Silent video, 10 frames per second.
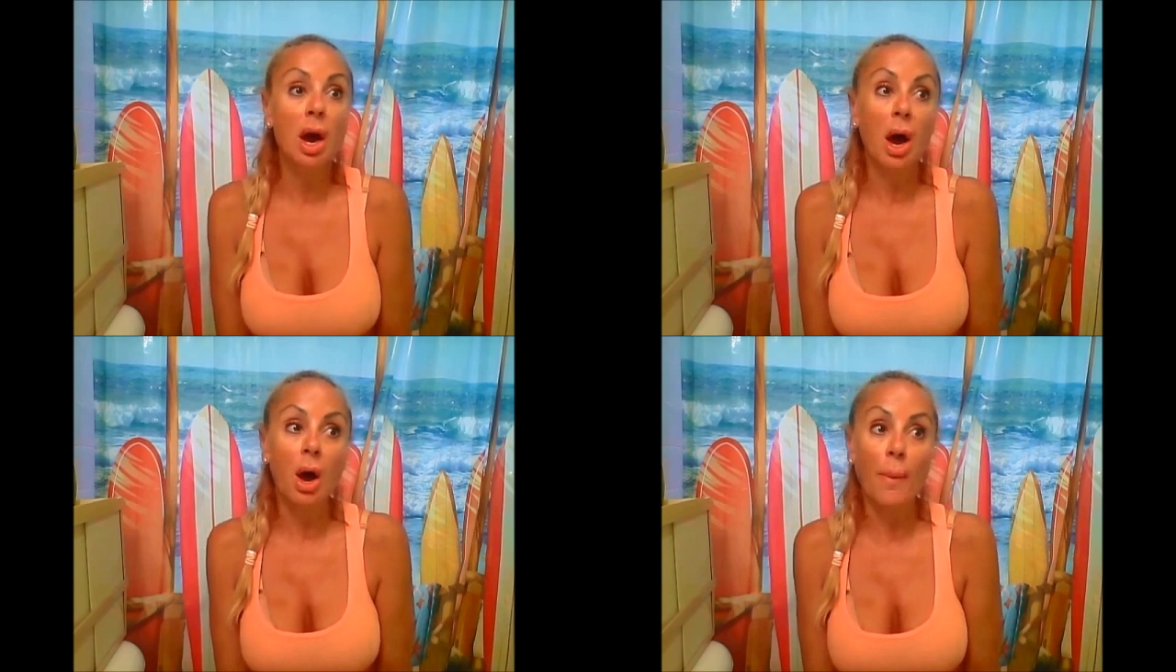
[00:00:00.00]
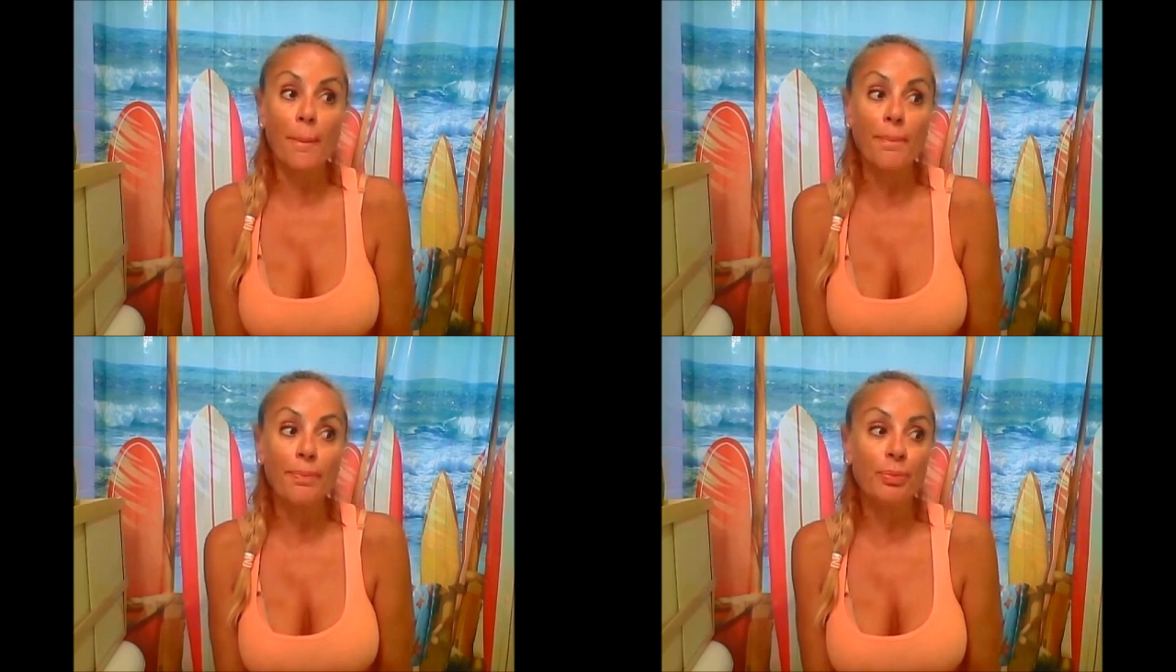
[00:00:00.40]

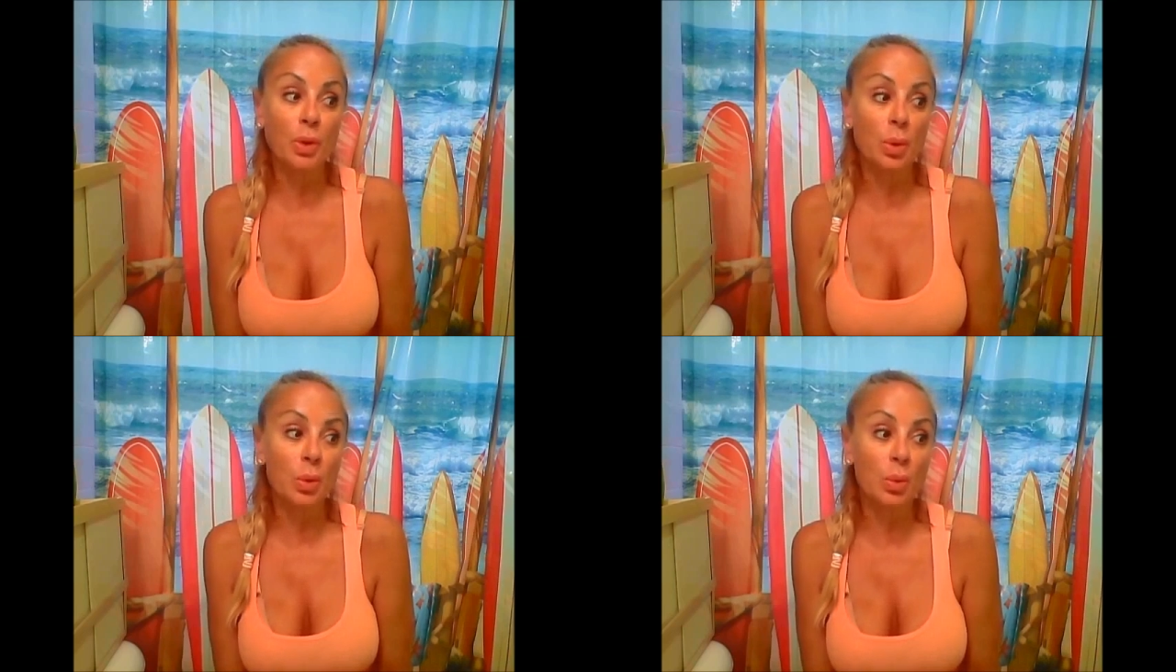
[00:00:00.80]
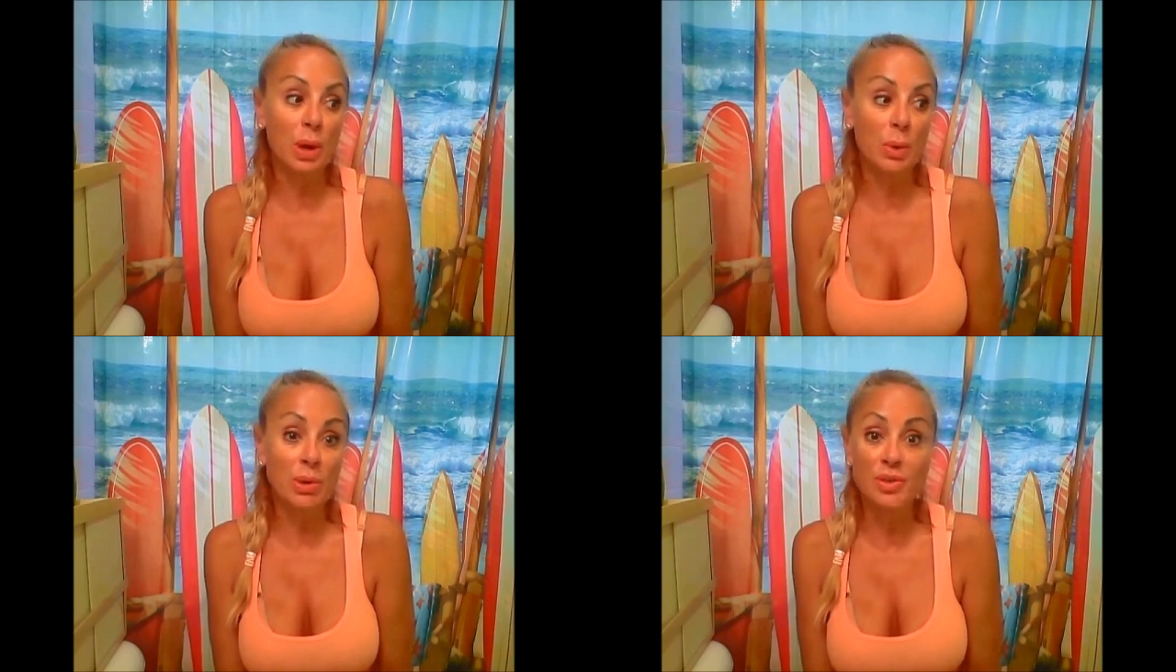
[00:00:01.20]
Um,
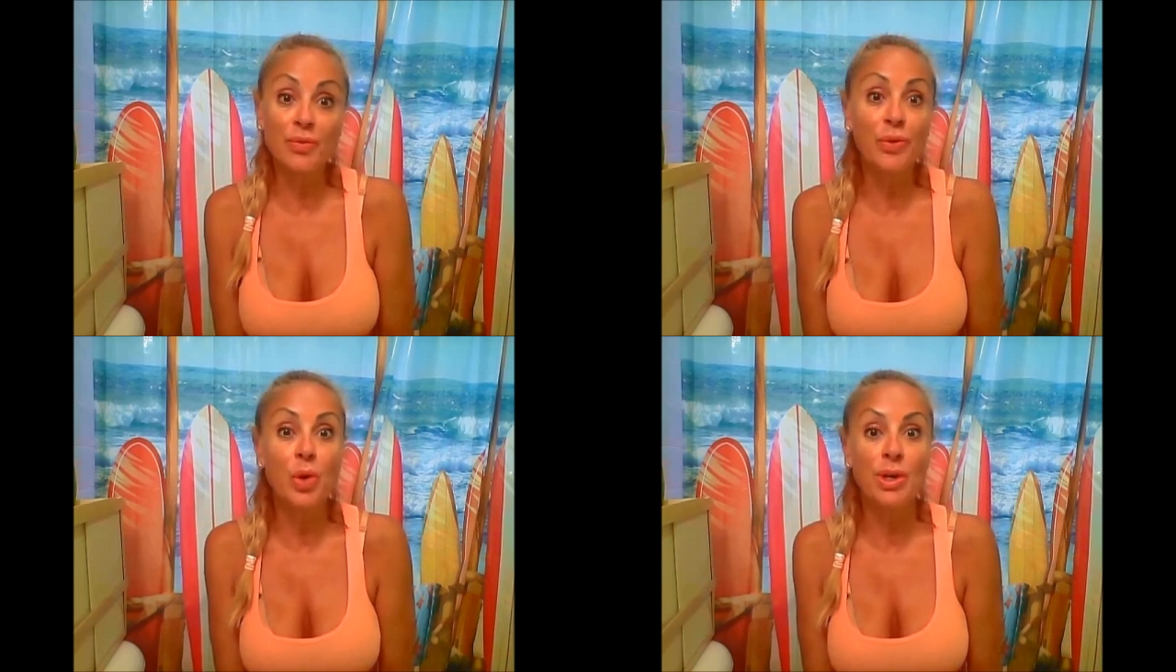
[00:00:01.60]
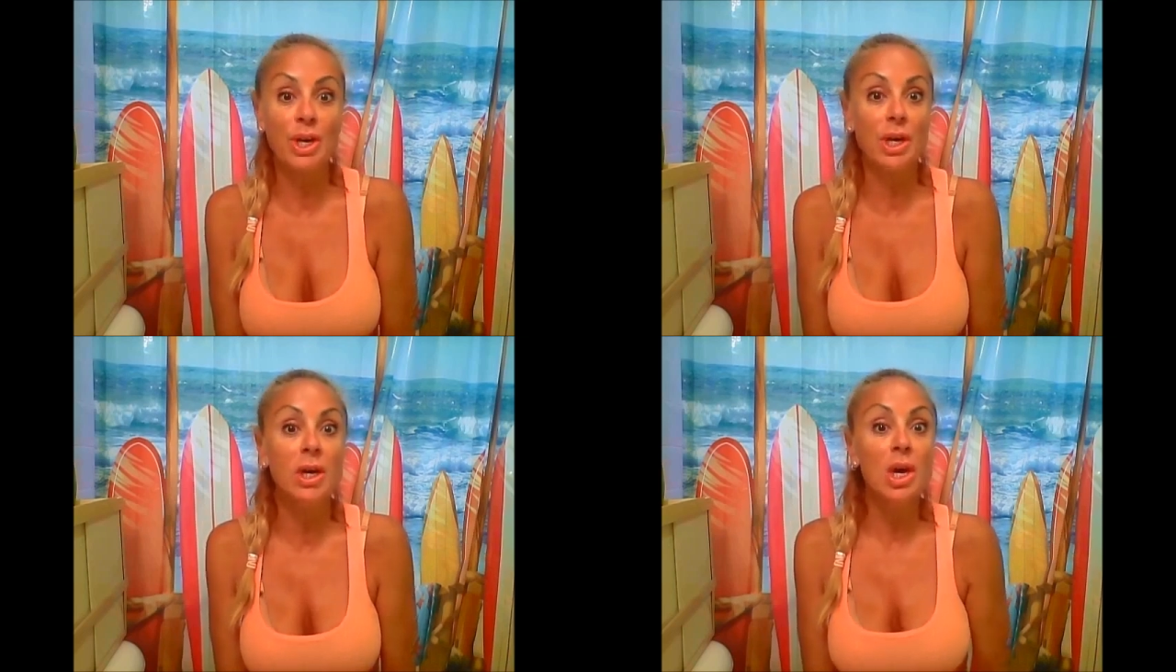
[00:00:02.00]
when I went to
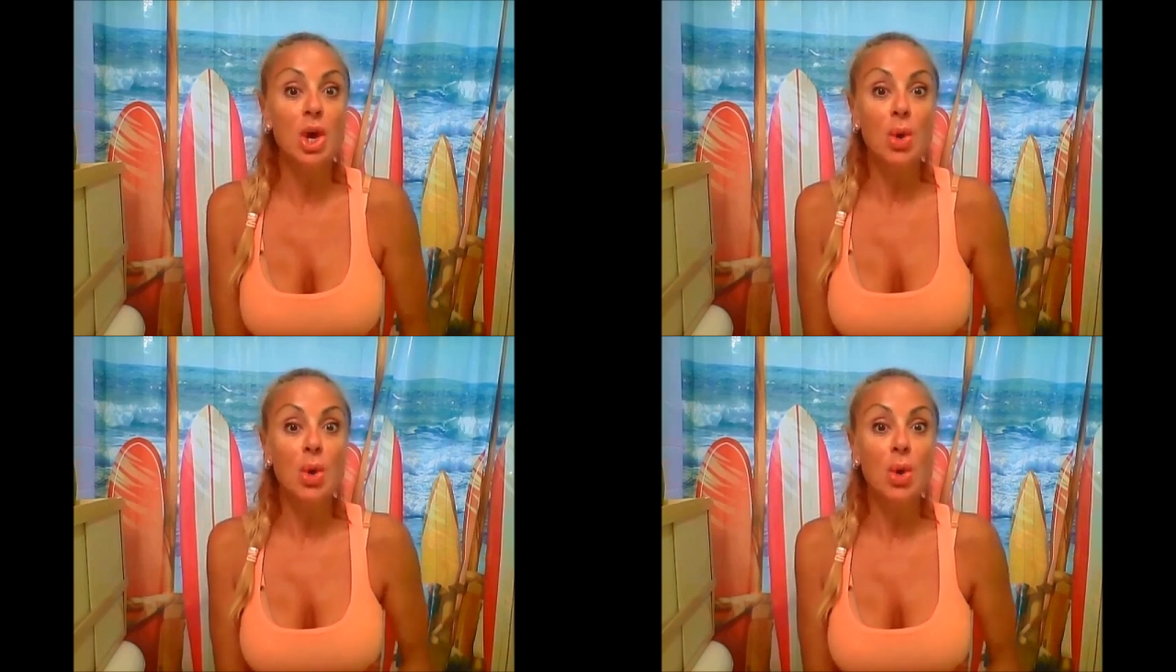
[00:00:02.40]
Florida